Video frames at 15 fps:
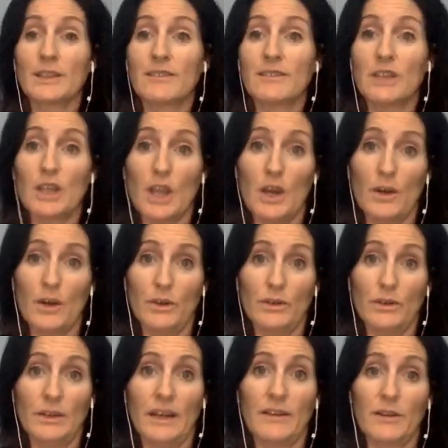even know
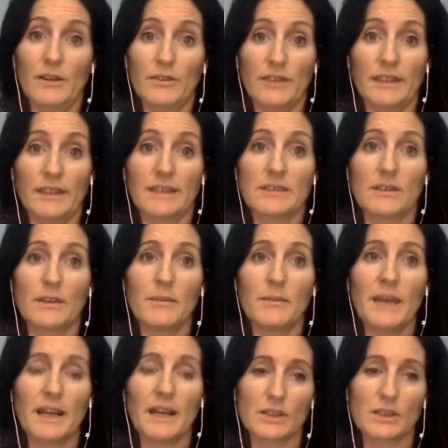how we're feeling. So let me
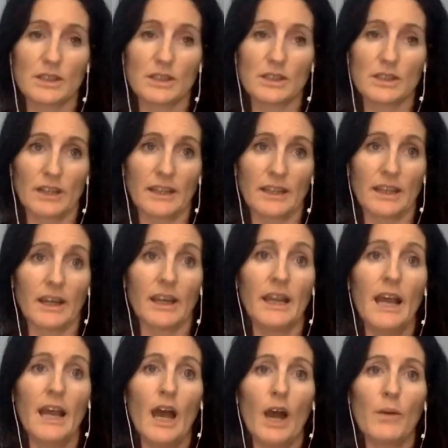actually start there.
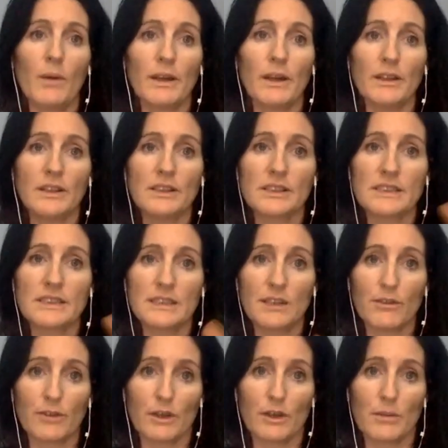I want you to just
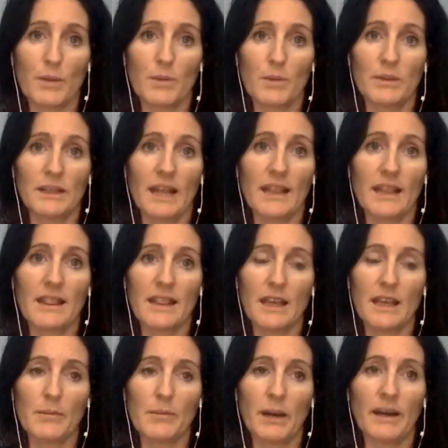sit for a moment and think
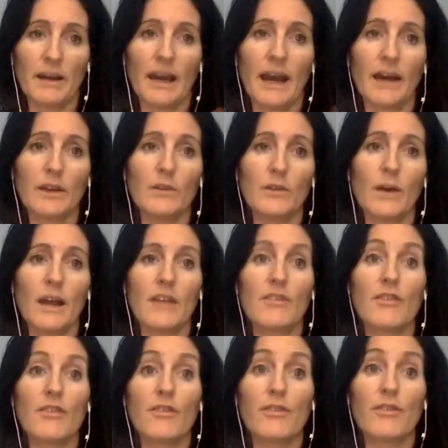about how do I
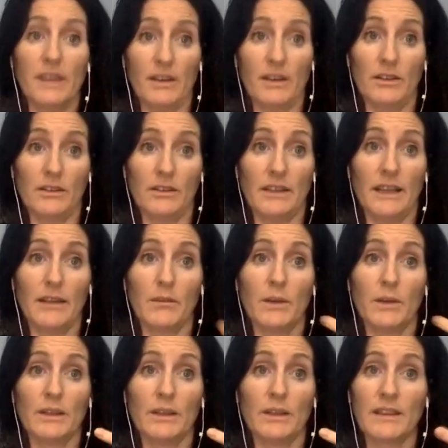feel? And I
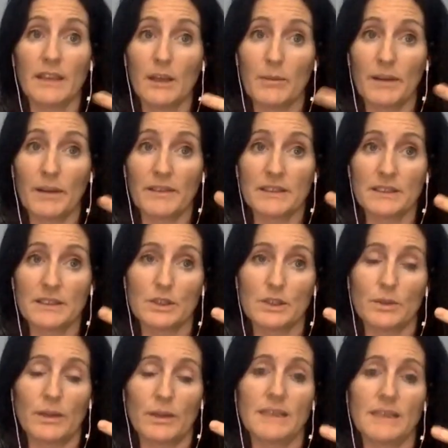want you to think about this in two
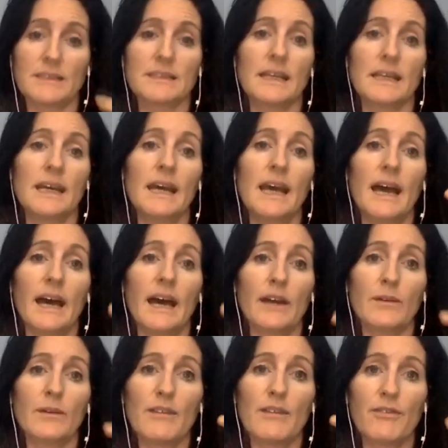ways. How
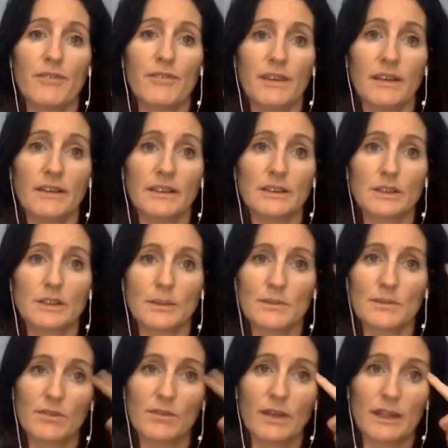do I feel in terms
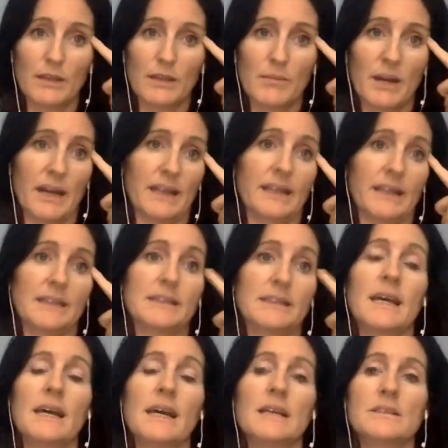of in the mind?
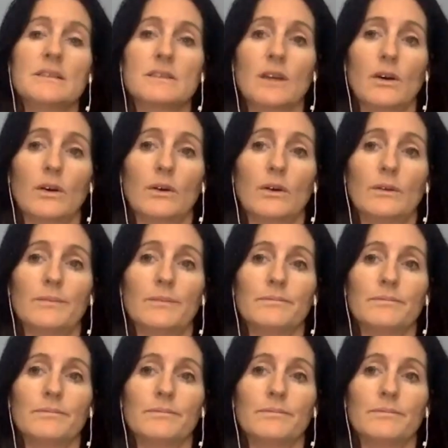So